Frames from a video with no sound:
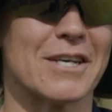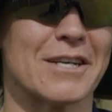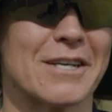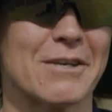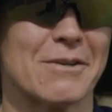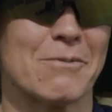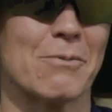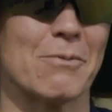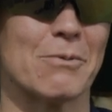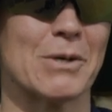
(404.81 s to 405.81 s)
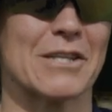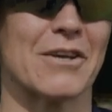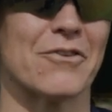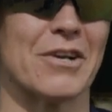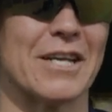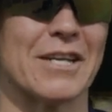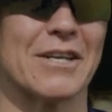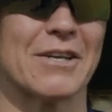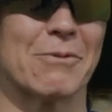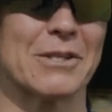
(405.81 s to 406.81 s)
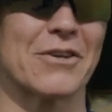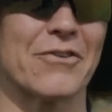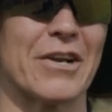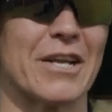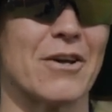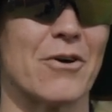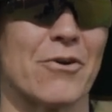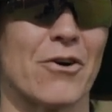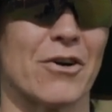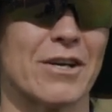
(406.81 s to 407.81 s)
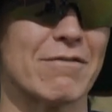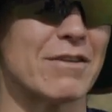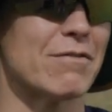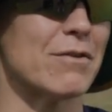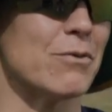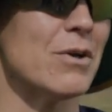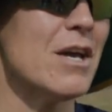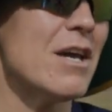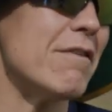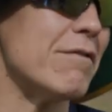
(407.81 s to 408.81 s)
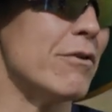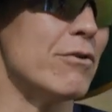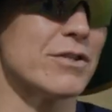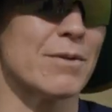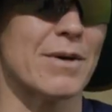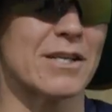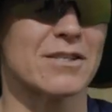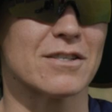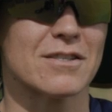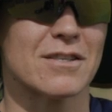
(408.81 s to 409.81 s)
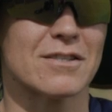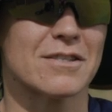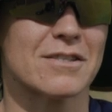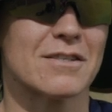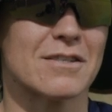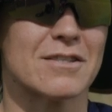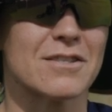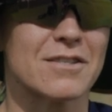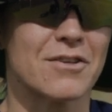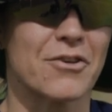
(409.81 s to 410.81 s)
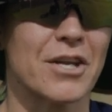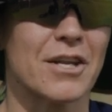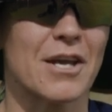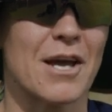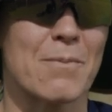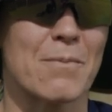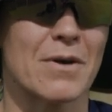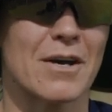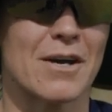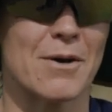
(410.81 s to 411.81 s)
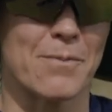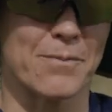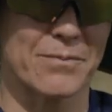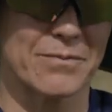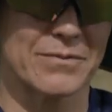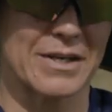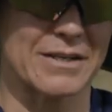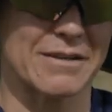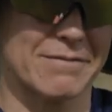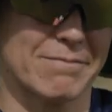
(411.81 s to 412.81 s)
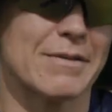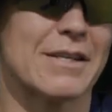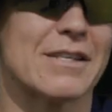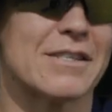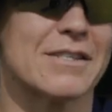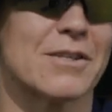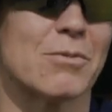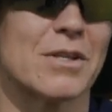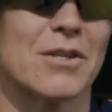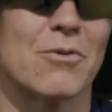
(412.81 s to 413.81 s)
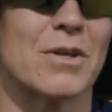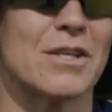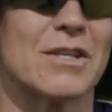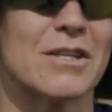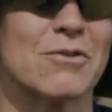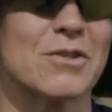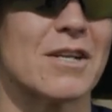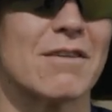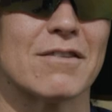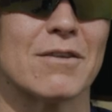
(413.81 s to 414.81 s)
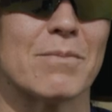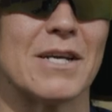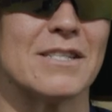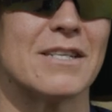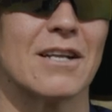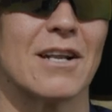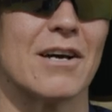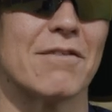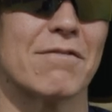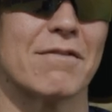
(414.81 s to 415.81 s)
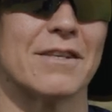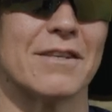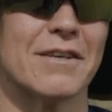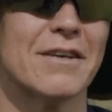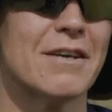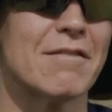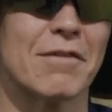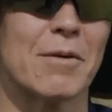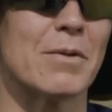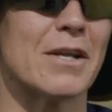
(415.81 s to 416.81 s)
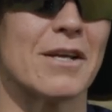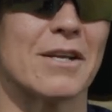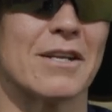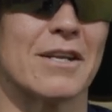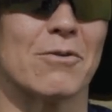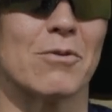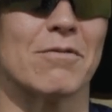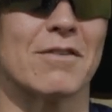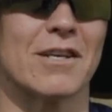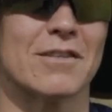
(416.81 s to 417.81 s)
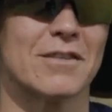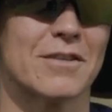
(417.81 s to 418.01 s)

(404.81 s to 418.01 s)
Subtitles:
Like, what can really go wrong? Even if you lose the match, it's just the cricket game, and he's still with you, and you still have an amazing life and family and all of that.